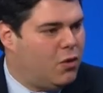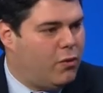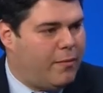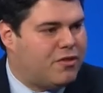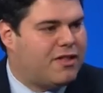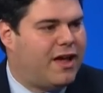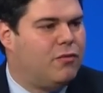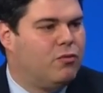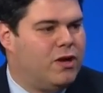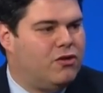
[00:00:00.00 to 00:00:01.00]
website
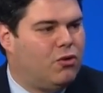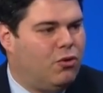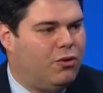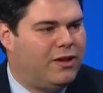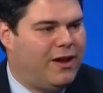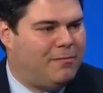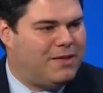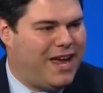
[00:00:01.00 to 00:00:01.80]
retooled and mm-hmm.